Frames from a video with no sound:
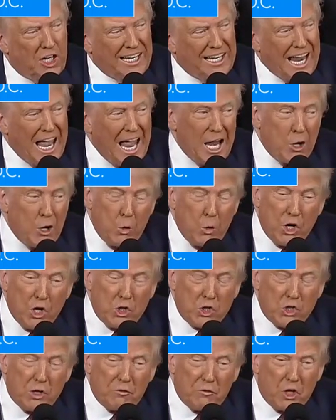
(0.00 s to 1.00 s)

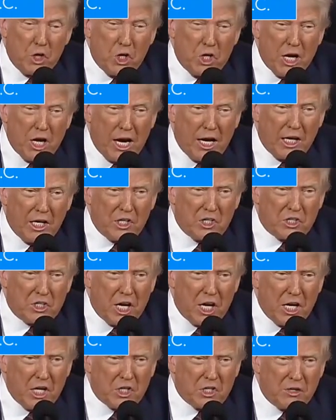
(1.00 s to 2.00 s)
language of the United
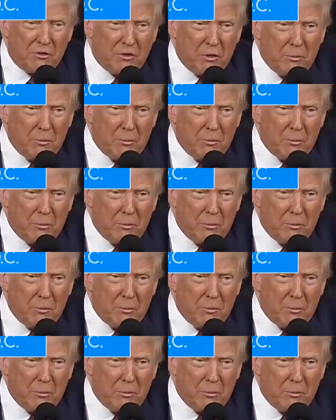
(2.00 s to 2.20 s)
States of